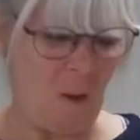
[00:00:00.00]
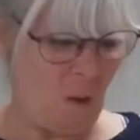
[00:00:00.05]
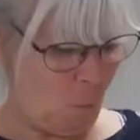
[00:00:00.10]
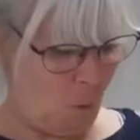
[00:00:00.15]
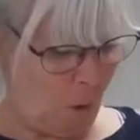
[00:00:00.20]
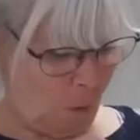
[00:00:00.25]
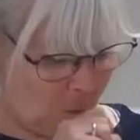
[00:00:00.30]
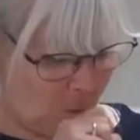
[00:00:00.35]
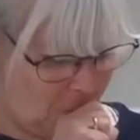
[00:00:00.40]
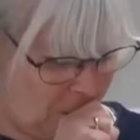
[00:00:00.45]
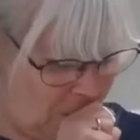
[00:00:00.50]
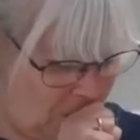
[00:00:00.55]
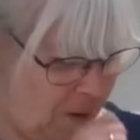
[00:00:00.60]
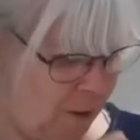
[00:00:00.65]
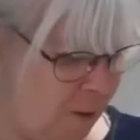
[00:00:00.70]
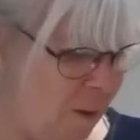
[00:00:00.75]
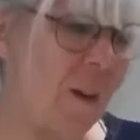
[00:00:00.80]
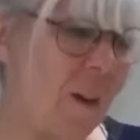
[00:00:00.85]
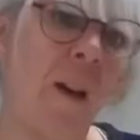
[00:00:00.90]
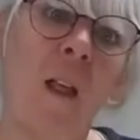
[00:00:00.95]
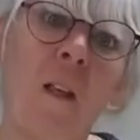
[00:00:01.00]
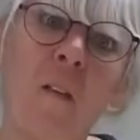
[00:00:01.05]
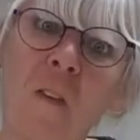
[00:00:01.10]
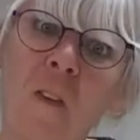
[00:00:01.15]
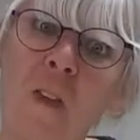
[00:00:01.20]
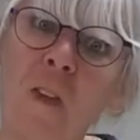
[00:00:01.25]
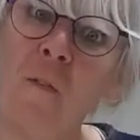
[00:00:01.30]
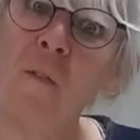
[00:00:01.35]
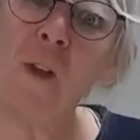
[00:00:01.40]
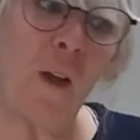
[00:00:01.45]
Well, let's
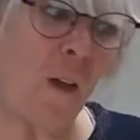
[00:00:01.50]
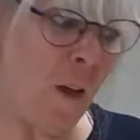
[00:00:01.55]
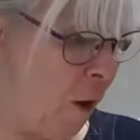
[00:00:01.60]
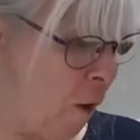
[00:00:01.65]
give it a go.